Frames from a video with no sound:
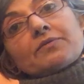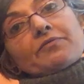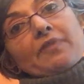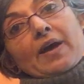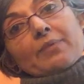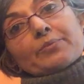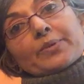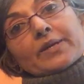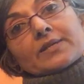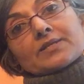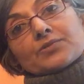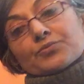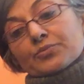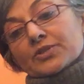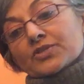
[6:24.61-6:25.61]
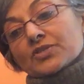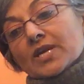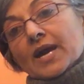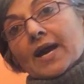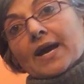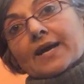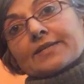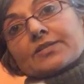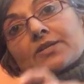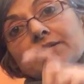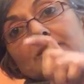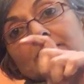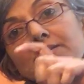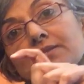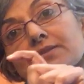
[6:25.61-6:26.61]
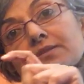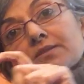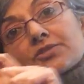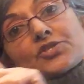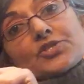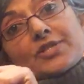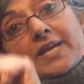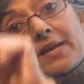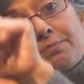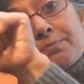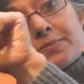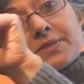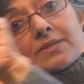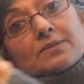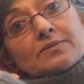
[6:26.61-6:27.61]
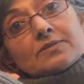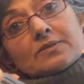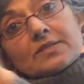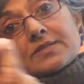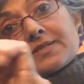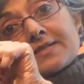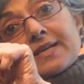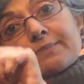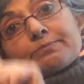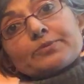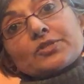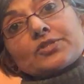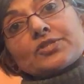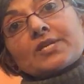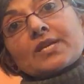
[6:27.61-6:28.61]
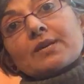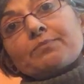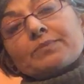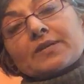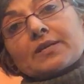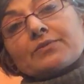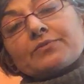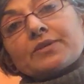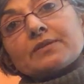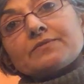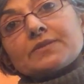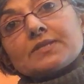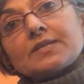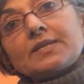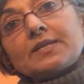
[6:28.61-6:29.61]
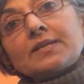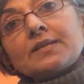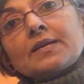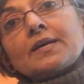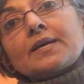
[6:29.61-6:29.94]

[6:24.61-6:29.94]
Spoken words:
fabrics which had shapes, the stepped shape that we have seen